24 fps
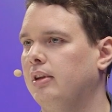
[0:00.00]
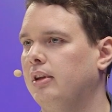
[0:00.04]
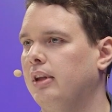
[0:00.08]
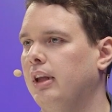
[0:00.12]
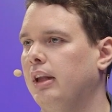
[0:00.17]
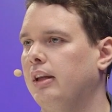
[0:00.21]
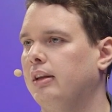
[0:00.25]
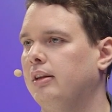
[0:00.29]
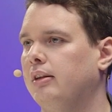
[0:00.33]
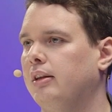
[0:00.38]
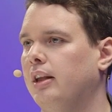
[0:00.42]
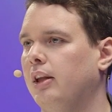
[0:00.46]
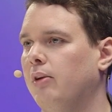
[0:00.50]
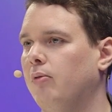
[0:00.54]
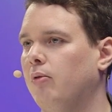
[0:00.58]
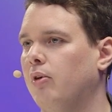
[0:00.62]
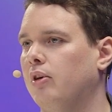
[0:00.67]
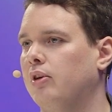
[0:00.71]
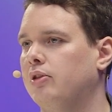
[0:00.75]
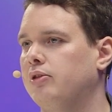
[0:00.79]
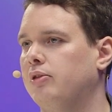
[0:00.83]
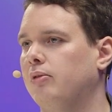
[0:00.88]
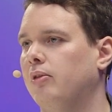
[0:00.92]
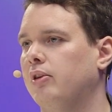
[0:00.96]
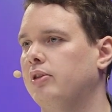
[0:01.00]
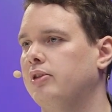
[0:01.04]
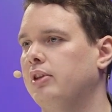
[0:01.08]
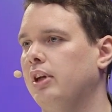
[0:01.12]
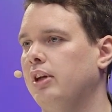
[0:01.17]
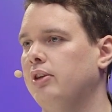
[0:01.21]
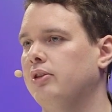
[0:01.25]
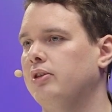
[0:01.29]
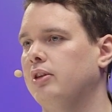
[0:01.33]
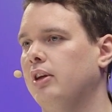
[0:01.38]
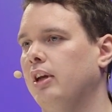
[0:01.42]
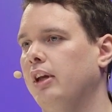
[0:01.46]
that they work. So
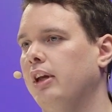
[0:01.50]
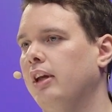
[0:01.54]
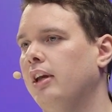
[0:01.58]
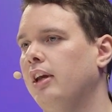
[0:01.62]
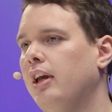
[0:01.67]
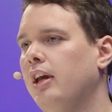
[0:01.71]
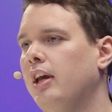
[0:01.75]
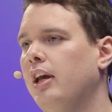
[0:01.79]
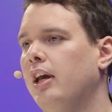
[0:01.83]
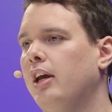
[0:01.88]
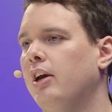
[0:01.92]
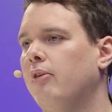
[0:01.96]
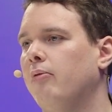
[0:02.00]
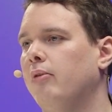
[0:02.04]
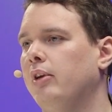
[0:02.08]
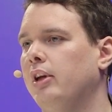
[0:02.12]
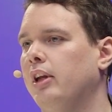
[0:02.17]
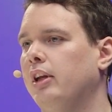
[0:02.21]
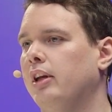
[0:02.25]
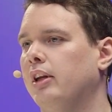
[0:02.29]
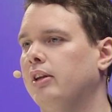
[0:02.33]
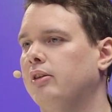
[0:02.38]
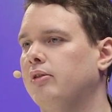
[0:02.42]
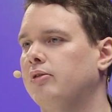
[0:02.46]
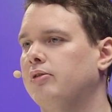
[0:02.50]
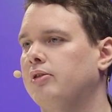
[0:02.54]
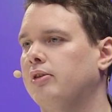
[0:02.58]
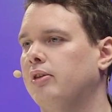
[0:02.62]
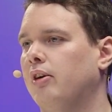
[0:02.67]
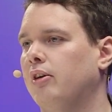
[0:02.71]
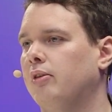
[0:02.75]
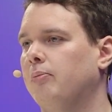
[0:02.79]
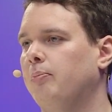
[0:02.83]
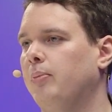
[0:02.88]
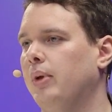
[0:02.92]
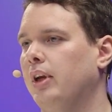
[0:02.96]
essentially, we needed to
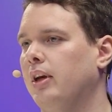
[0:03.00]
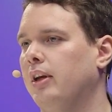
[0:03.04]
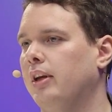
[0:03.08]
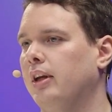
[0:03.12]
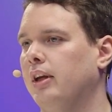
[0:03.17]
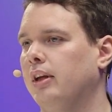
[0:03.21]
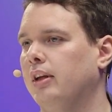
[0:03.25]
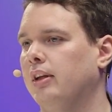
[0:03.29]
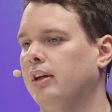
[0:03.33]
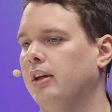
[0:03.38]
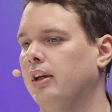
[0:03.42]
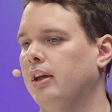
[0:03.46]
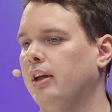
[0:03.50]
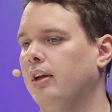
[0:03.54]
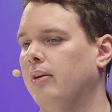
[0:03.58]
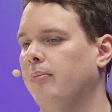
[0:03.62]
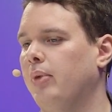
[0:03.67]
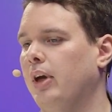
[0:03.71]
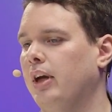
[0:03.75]
start building the